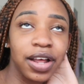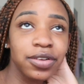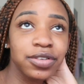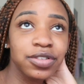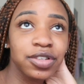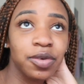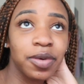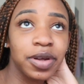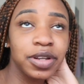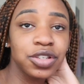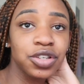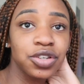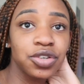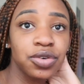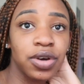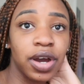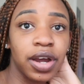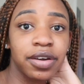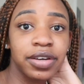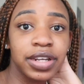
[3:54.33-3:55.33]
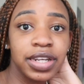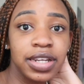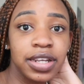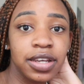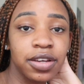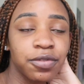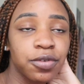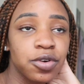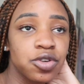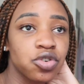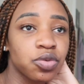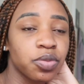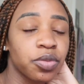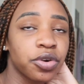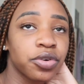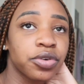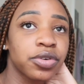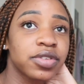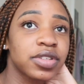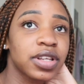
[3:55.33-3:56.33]
I also want to do a reading for
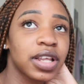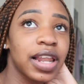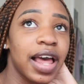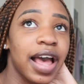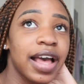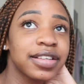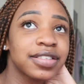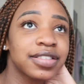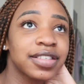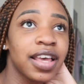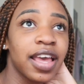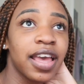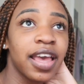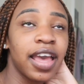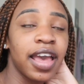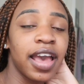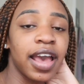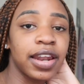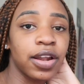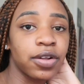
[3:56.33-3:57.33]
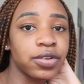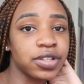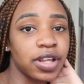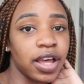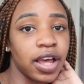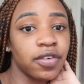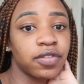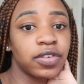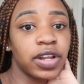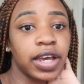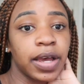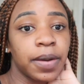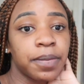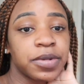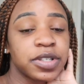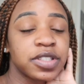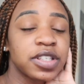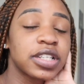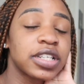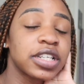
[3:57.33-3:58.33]
tomorrow's class, and I also have like a
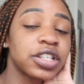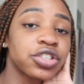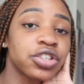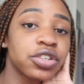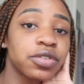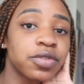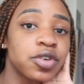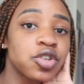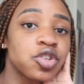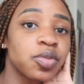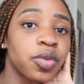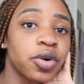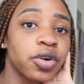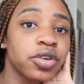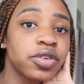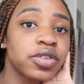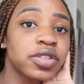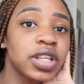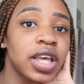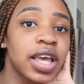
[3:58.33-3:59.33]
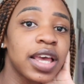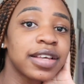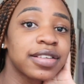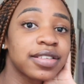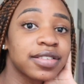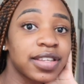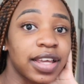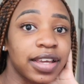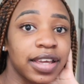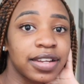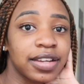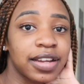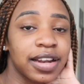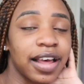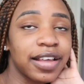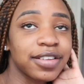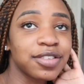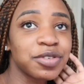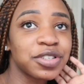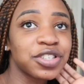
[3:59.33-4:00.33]
presentation for tomorrow's second
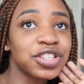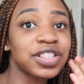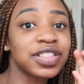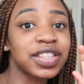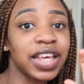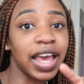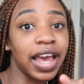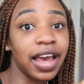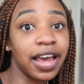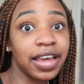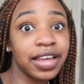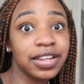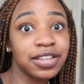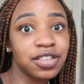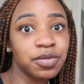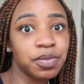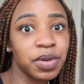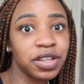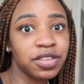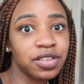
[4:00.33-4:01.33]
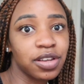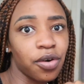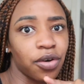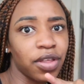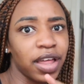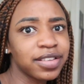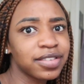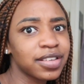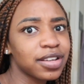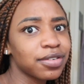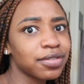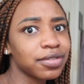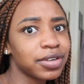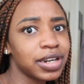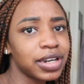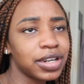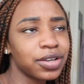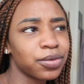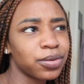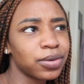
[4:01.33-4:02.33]
class, which is air and space law. That's a
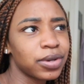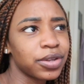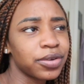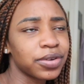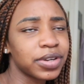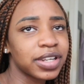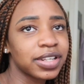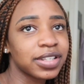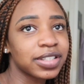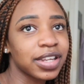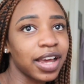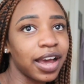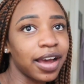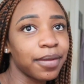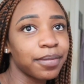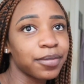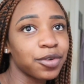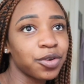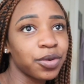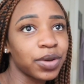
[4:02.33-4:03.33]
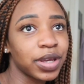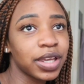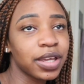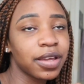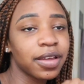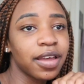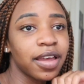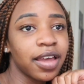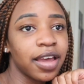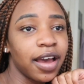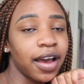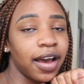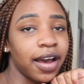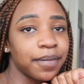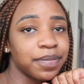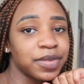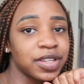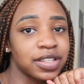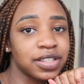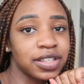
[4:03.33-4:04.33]
really cool unit I'm doing.
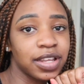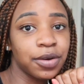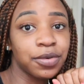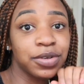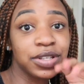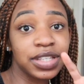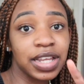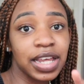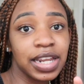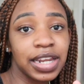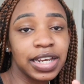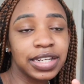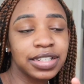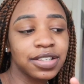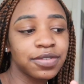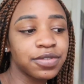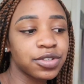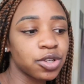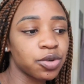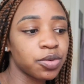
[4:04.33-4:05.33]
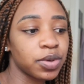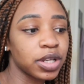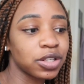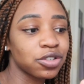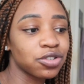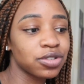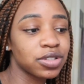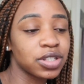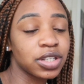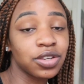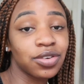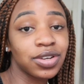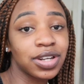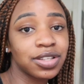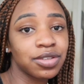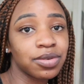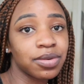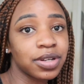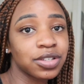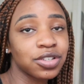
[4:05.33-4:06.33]
This year was elective, so we're choosing
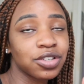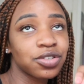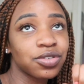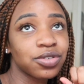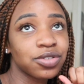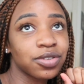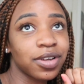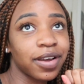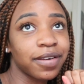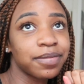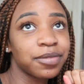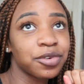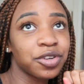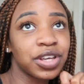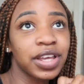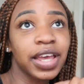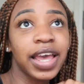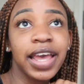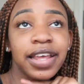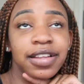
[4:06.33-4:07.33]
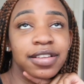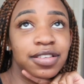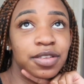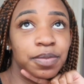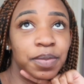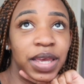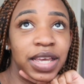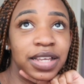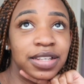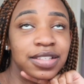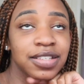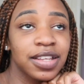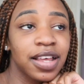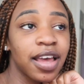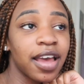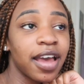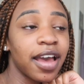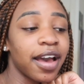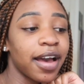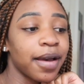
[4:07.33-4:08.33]
units we want to do. So I'm doing air and space,
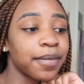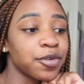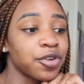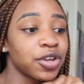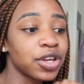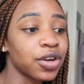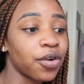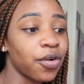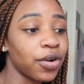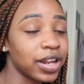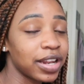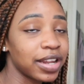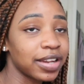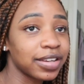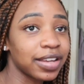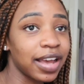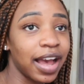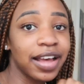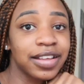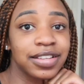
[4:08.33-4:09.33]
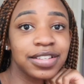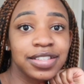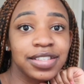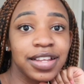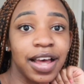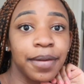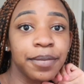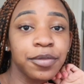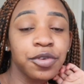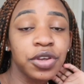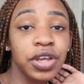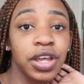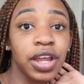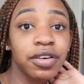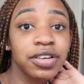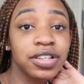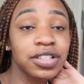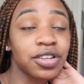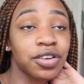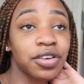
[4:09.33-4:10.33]
I'm doing oil and gas, I'm doing
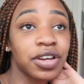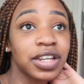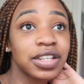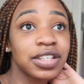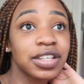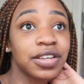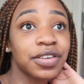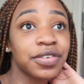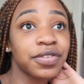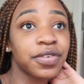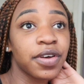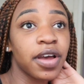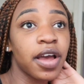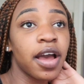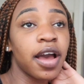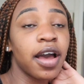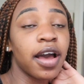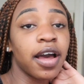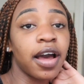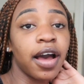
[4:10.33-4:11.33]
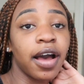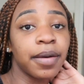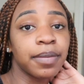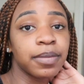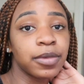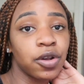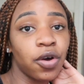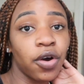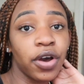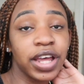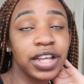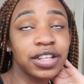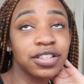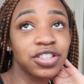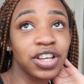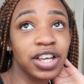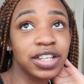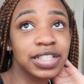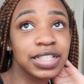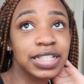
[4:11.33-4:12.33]
restorative, law and
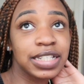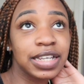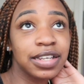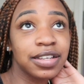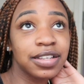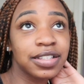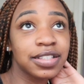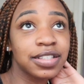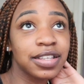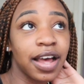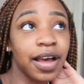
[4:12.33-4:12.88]
justice.